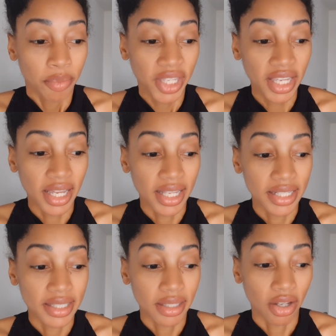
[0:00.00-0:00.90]

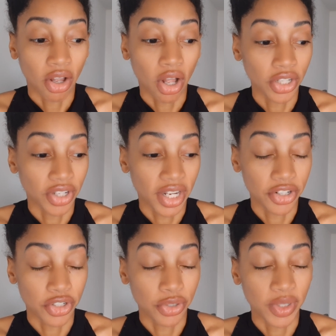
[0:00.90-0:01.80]
because all you
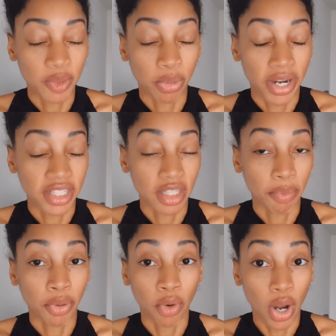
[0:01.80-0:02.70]
gotta do is press the
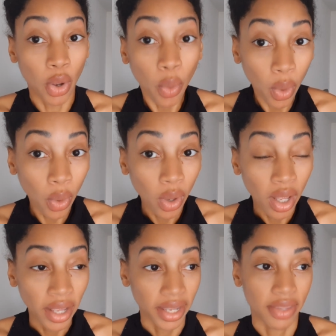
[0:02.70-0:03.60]
Pro
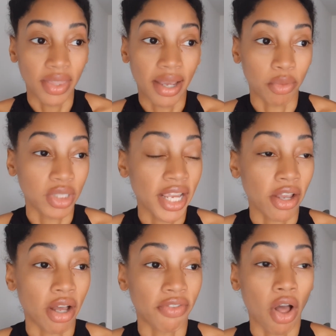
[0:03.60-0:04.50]
and that will
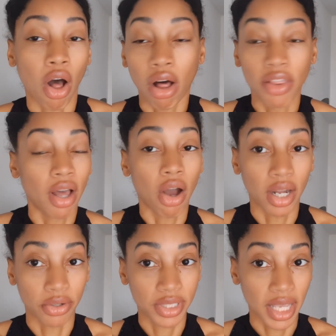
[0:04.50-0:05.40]
take off all the
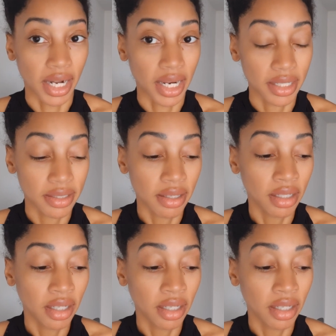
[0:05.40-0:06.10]
auto settings.